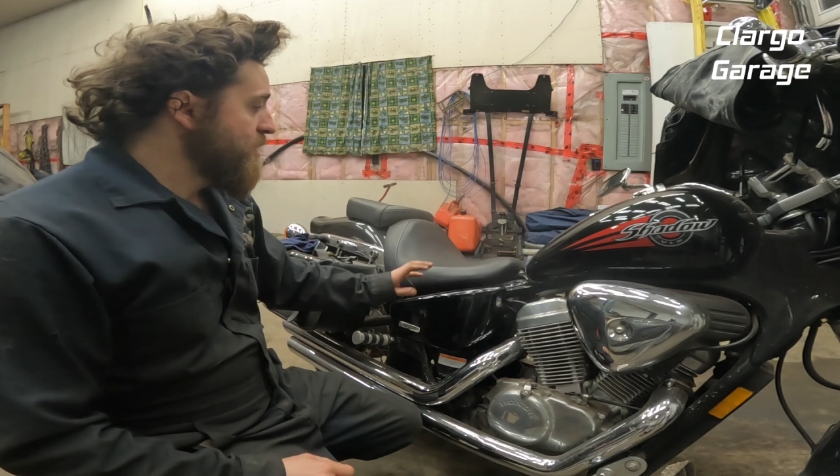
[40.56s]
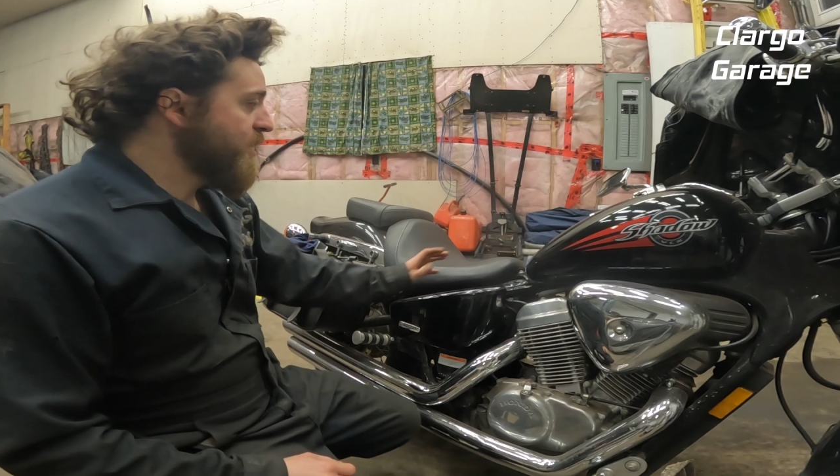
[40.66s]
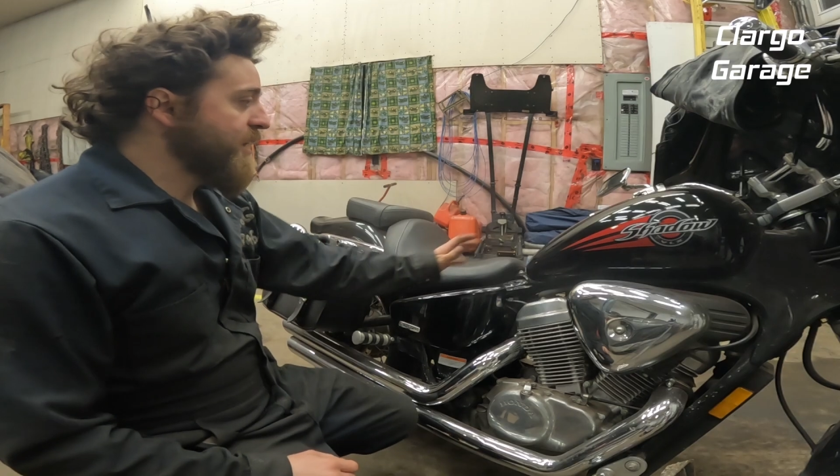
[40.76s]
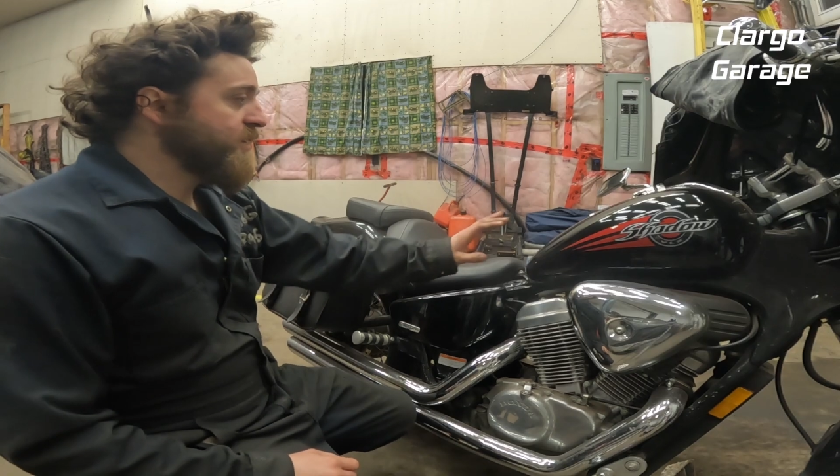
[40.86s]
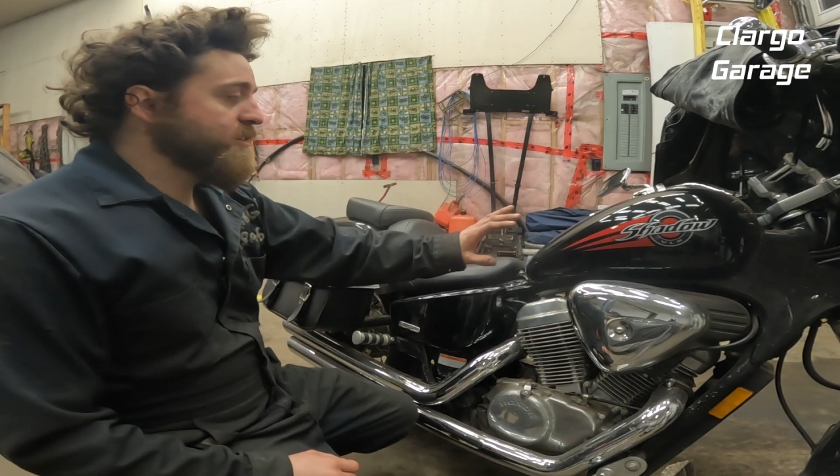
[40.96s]

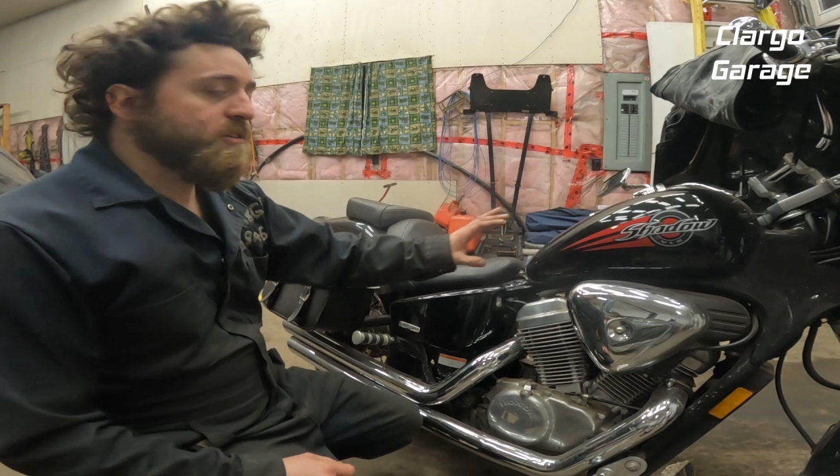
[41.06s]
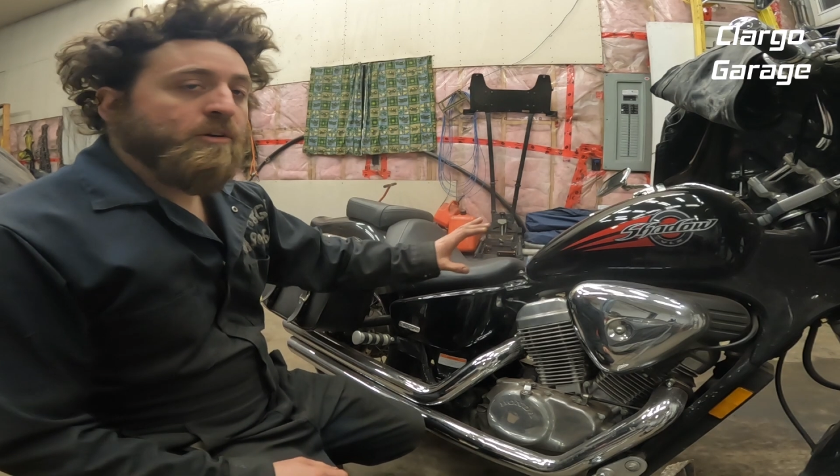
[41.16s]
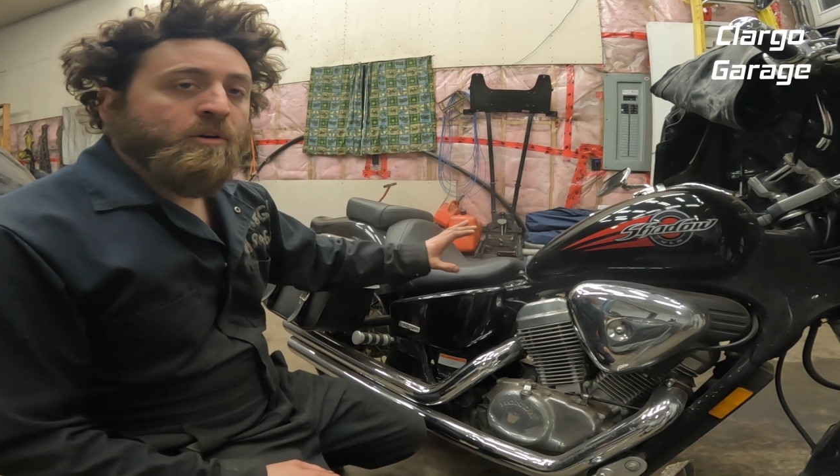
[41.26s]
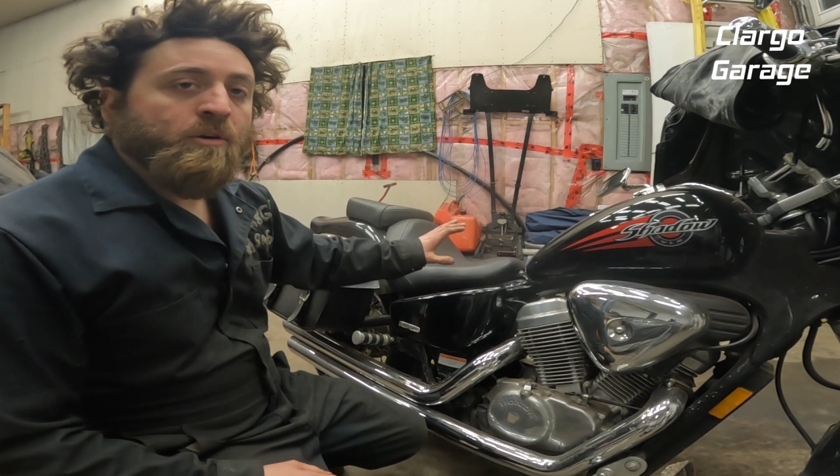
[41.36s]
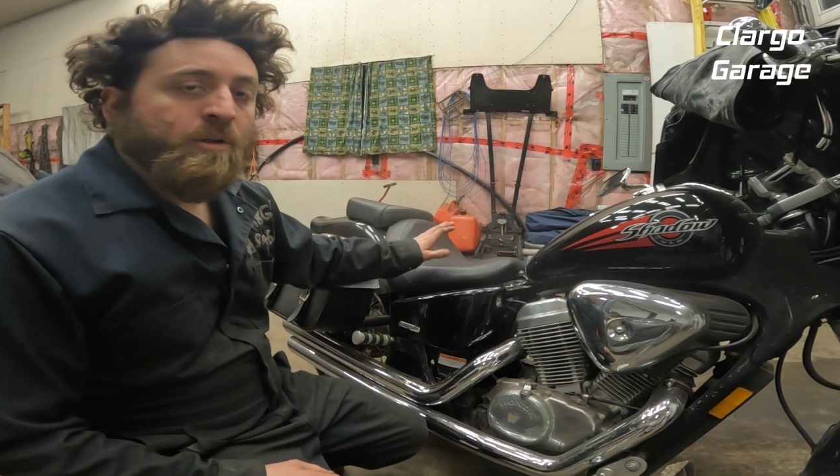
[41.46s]
Alright,
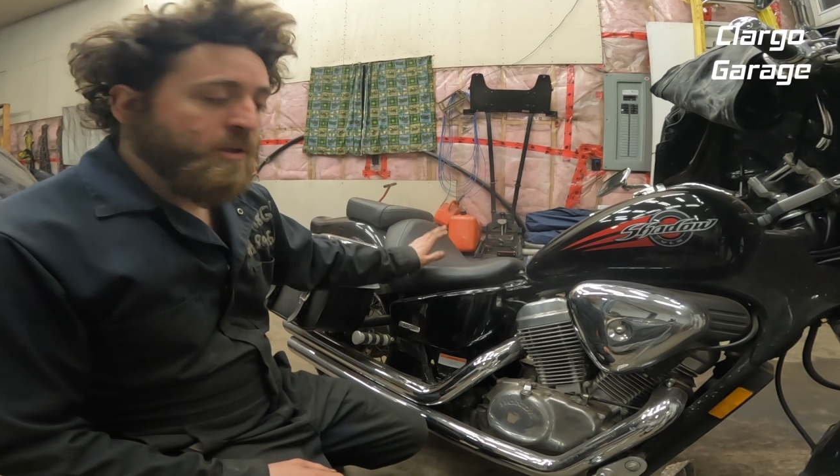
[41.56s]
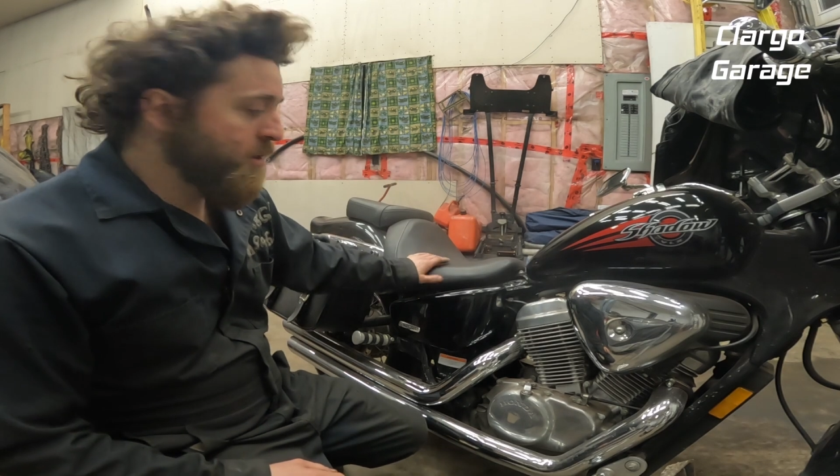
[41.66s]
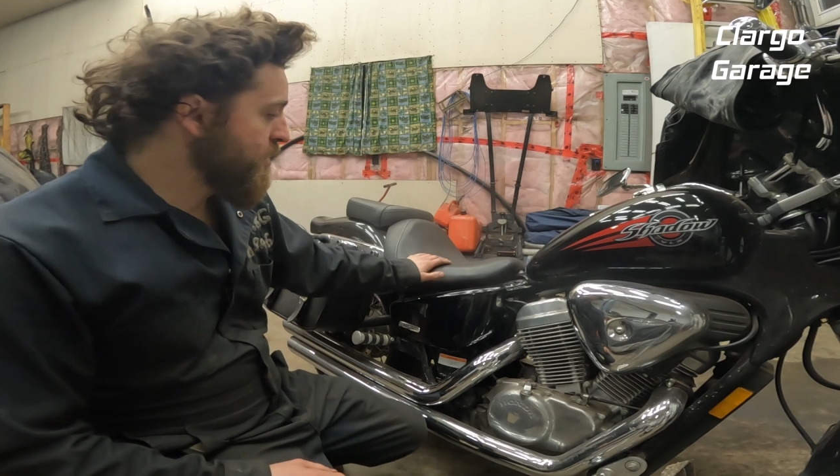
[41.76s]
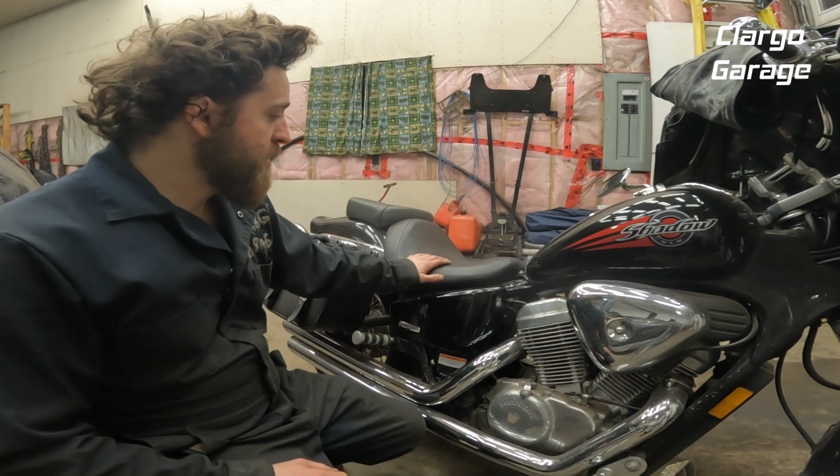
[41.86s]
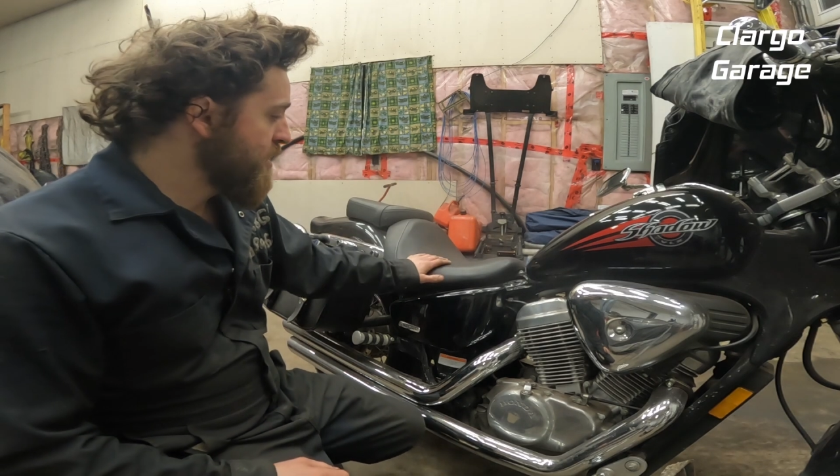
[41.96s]
so
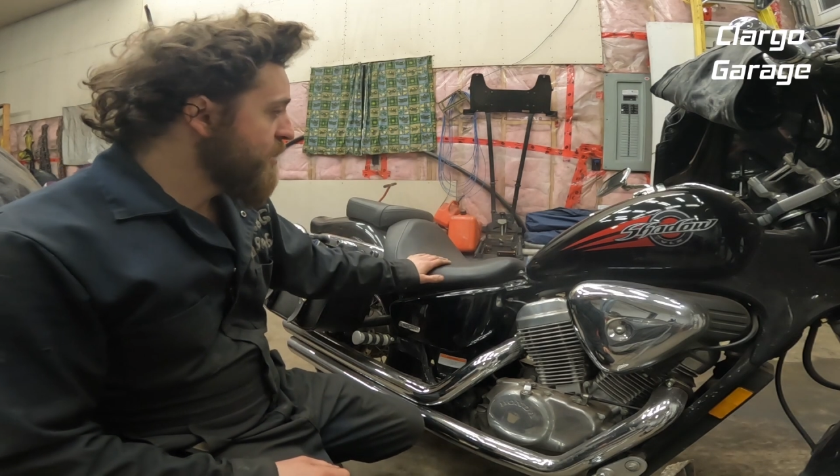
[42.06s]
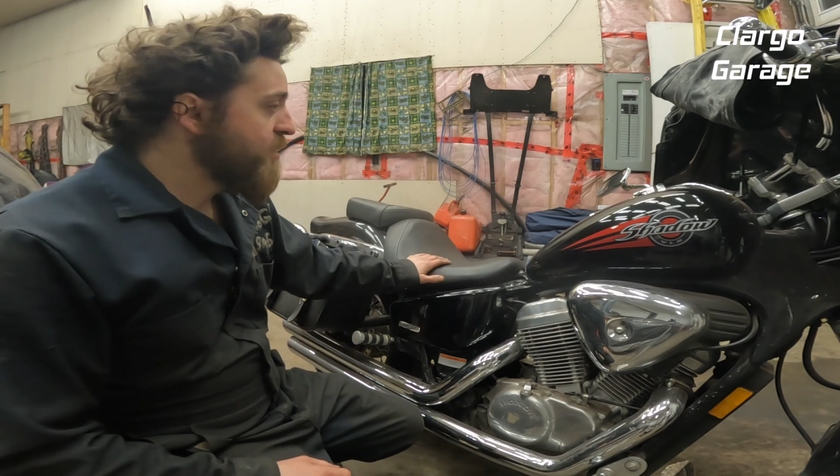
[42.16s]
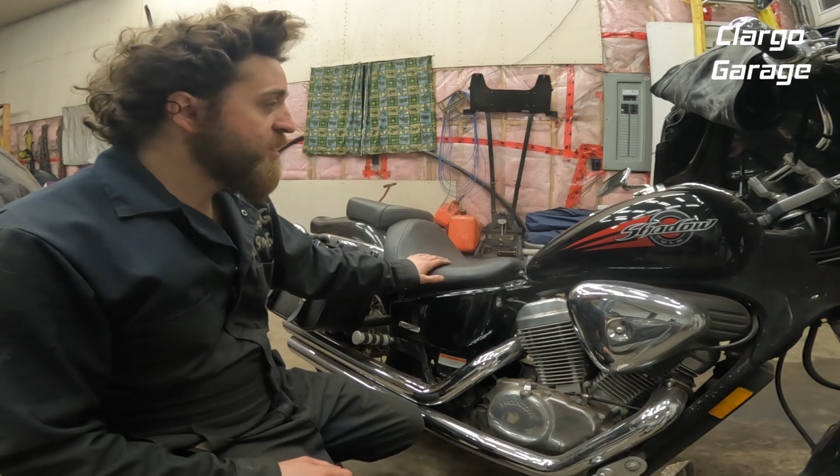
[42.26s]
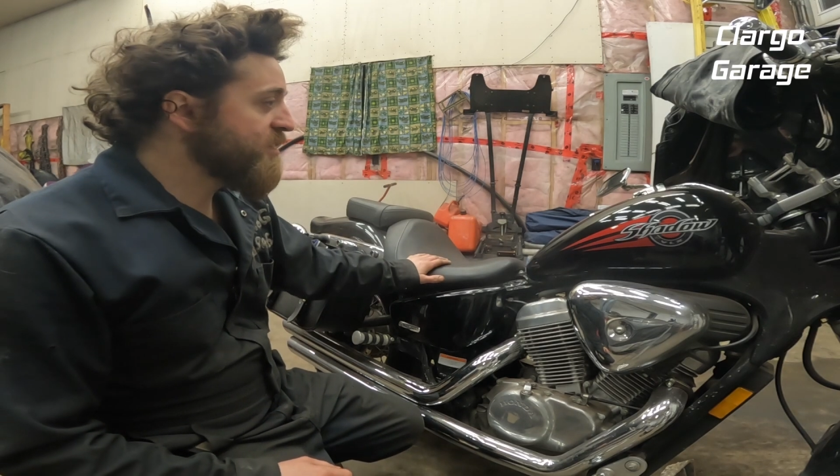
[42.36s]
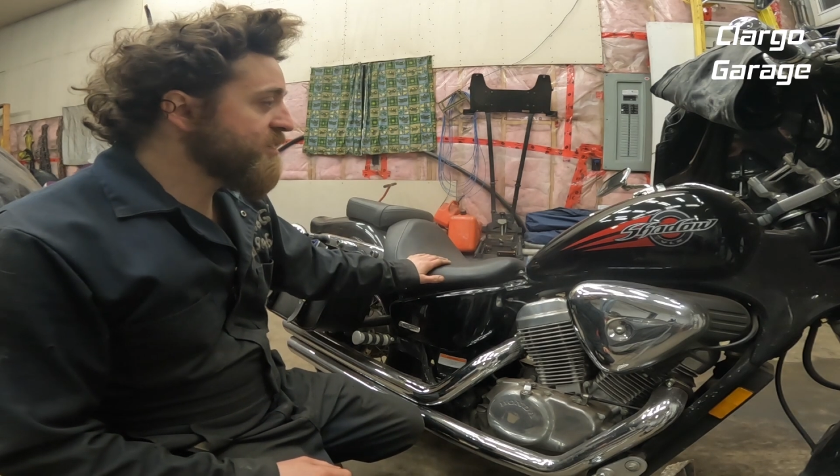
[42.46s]

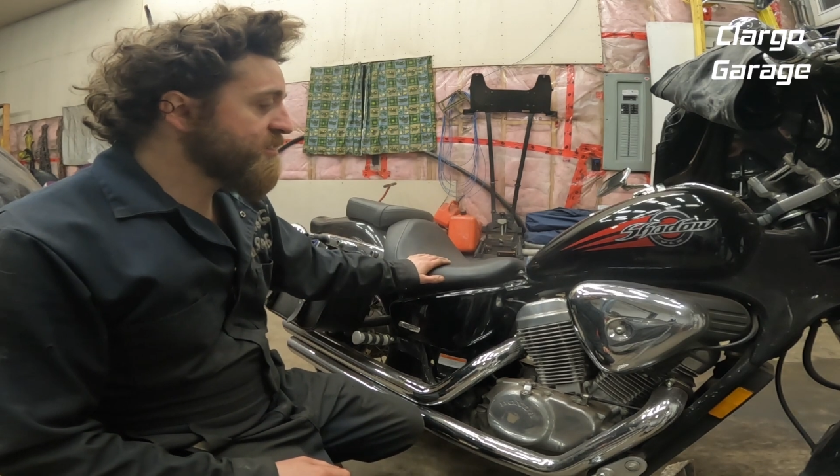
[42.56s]
this